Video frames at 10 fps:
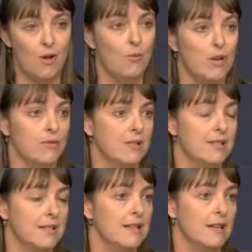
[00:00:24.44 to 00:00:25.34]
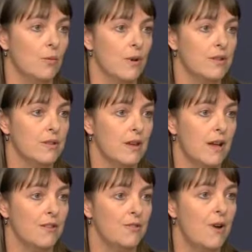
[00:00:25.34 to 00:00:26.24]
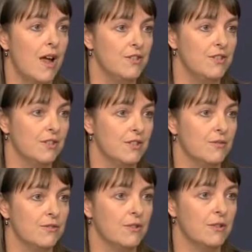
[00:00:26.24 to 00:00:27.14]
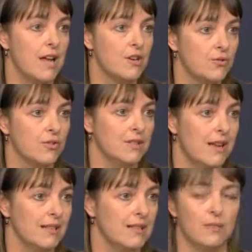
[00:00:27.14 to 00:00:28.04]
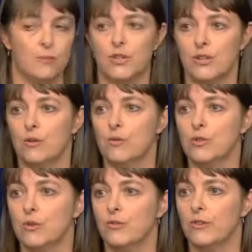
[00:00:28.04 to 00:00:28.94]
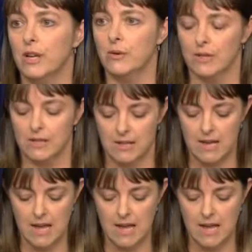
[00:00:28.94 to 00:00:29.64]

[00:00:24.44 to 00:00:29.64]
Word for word: whether it's dealing with uh, the ravages of natural disasters, which are all too frequent,